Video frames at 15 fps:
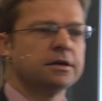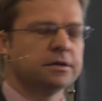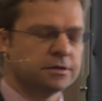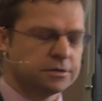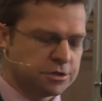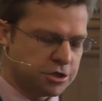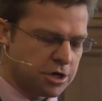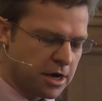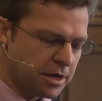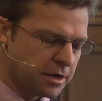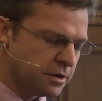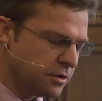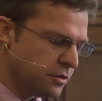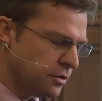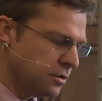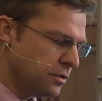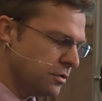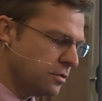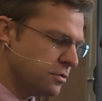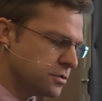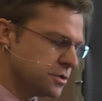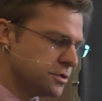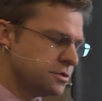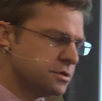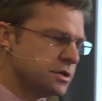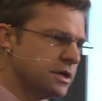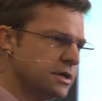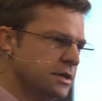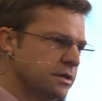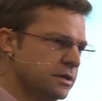in China,
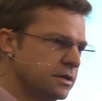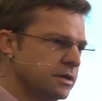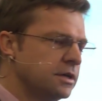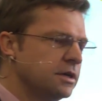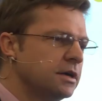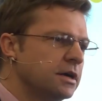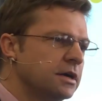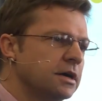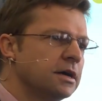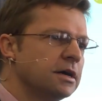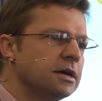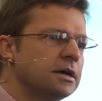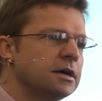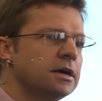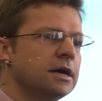Austria, uh,